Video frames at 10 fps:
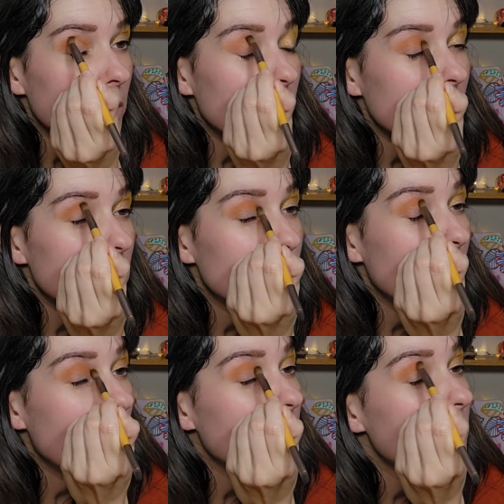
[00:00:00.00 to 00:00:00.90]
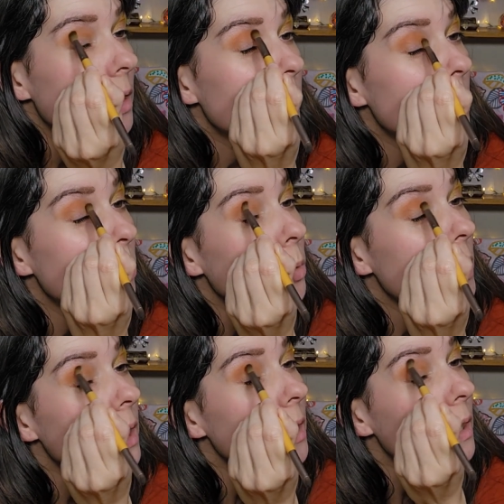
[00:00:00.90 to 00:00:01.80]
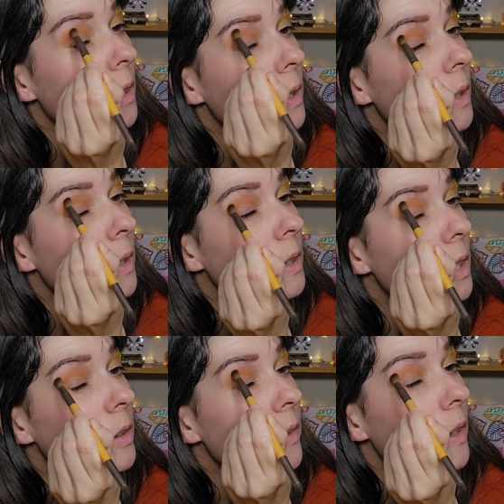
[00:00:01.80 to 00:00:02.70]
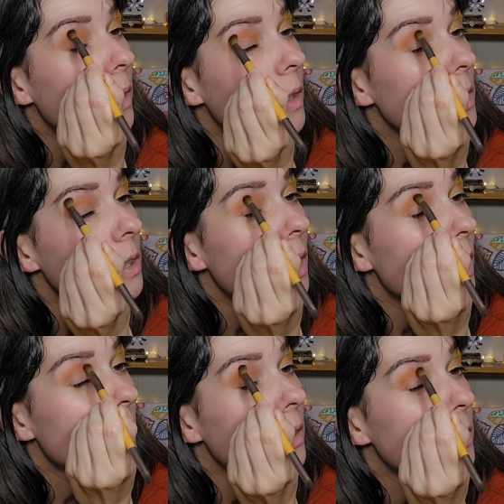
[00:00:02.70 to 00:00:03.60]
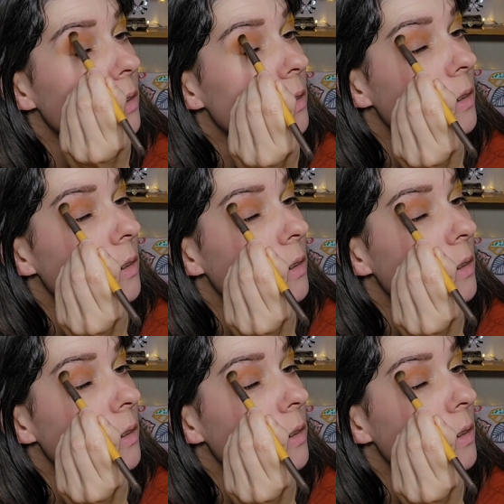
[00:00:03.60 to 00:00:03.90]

So if I just blend it a bit more here, get rid of that harsh line.